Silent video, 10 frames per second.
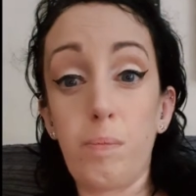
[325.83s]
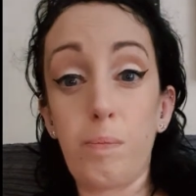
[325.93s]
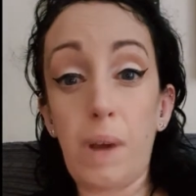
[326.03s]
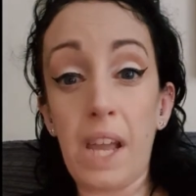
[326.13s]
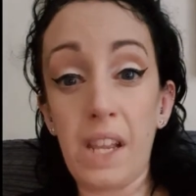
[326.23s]

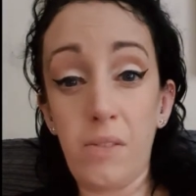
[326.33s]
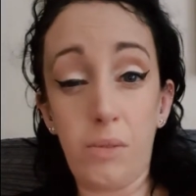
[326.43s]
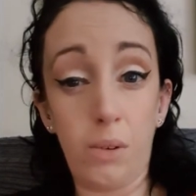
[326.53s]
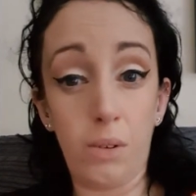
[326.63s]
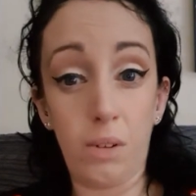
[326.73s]

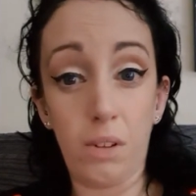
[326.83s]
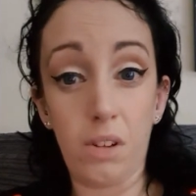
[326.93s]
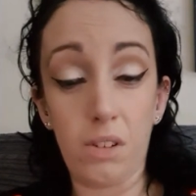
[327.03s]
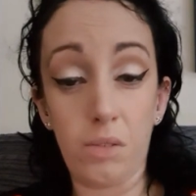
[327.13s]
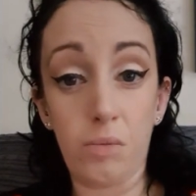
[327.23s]
painful
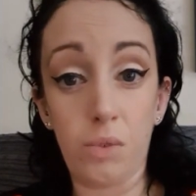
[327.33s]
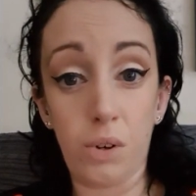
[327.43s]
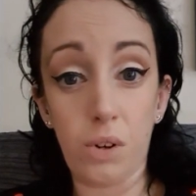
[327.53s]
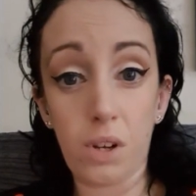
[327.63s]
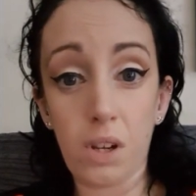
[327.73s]
as the
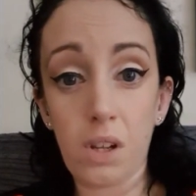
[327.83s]
rook